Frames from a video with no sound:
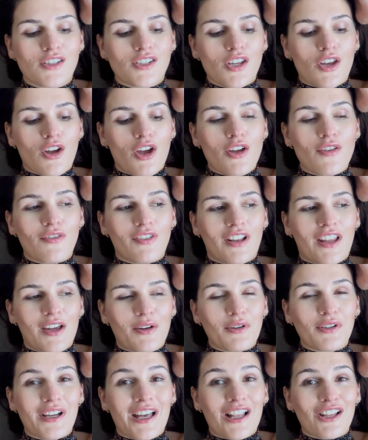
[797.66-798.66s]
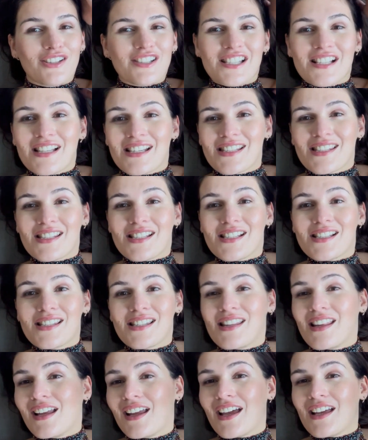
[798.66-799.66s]
So hopefully we'll get lots of listeners
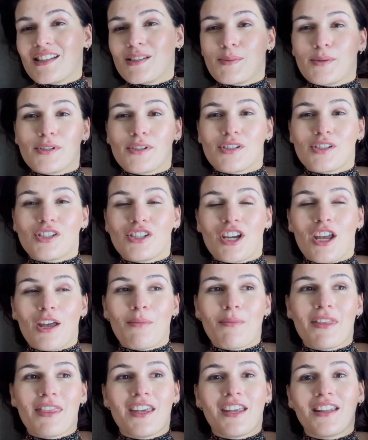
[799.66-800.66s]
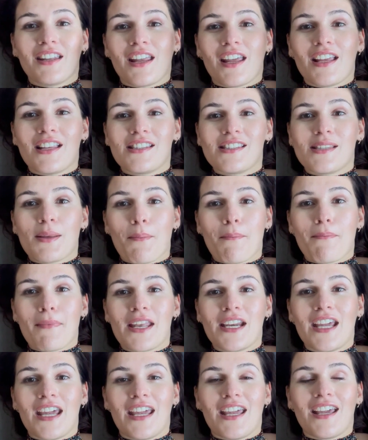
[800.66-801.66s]
and then get a sponsorship, and then it's
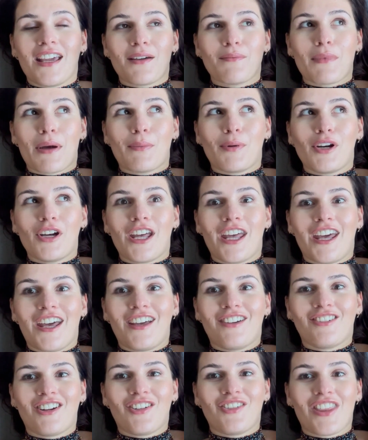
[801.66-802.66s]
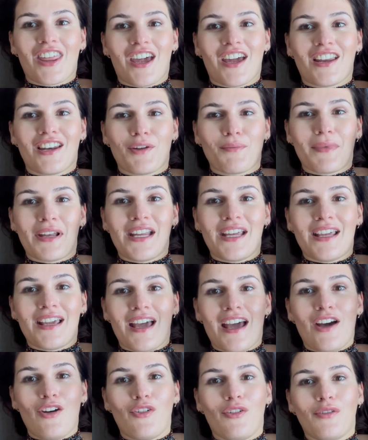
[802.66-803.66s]
money in my pocket rather than money
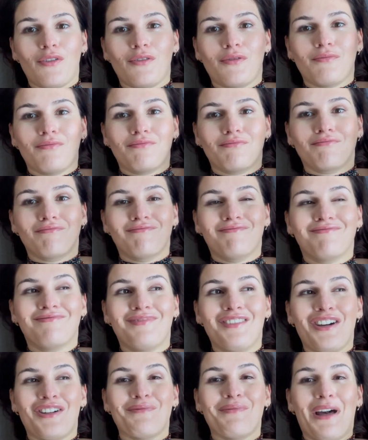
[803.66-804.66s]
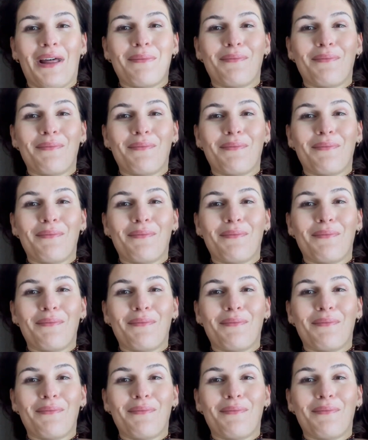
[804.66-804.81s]
out of my